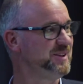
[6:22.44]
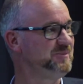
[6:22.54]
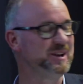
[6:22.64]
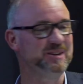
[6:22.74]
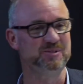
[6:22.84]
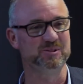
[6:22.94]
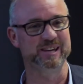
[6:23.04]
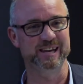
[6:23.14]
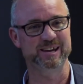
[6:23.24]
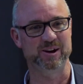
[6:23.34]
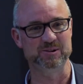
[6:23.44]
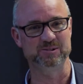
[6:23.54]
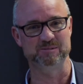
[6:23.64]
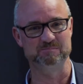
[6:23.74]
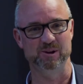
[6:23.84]
we leave all the
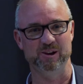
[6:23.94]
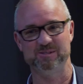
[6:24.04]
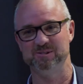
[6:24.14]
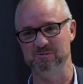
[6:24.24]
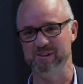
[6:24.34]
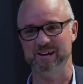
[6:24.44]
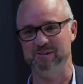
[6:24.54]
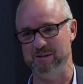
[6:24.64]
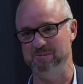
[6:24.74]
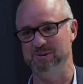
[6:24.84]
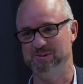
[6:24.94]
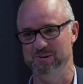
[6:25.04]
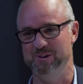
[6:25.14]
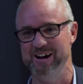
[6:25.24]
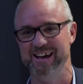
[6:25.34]
egos and bollocks and all that crap at the
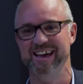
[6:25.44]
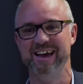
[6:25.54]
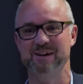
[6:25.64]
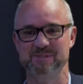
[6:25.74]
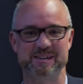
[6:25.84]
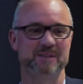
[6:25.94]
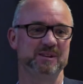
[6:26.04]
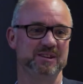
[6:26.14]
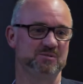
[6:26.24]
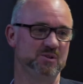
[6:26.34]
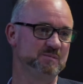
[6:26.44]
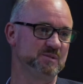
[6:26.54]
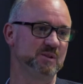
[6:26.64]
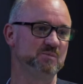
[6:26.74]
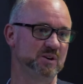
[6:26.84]
door, and we come into these rooms
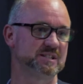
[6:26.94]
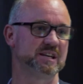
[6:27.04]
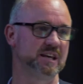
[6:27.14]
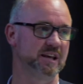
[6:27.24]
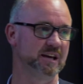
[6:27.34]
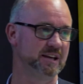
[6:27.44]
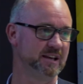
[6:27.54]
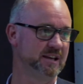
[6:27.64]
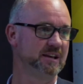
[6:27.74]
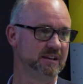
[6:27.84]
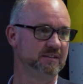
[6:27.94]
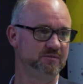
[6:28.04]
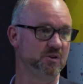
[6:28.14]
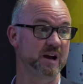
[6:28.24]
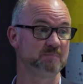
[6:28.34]
and we work together
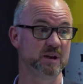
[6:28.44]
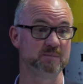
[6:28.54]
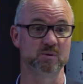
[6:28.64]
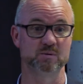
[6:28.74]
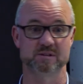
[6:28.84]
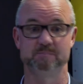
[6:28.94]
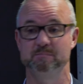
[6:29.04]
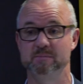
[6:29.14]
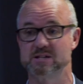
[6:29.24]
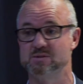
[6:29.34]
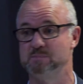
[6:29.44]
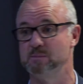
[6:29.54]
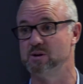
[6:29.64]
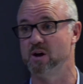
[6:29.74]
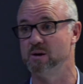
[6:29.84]
for our people to make sure
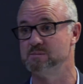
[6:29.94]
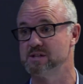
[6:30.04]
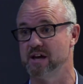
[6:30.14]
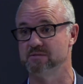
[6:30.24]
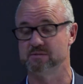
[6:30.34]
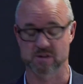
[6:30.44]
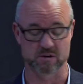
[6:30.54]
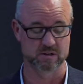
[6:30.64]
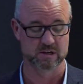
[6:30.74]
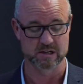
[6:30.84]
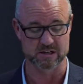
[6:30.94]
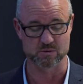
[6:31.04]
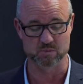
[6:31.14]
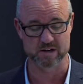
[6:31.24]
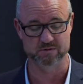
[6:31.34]
people go home safe. So it's a
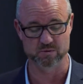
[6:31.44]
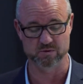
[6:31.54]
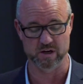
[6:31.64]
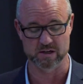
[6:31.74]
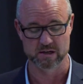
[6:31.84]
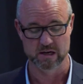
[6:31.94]
wonderful thing.